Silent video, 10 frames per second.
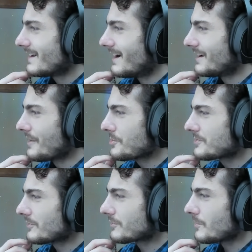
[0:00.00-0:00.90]
another
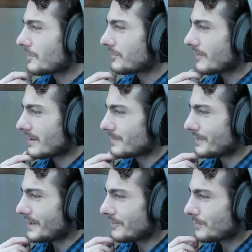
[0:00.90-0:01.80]
discourse Stellar
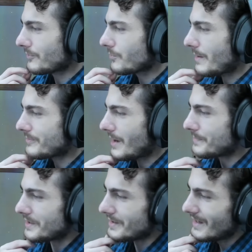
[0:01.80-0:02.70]
Blade has been swept
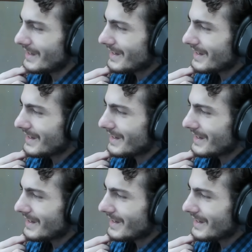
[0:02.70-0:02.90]
up in.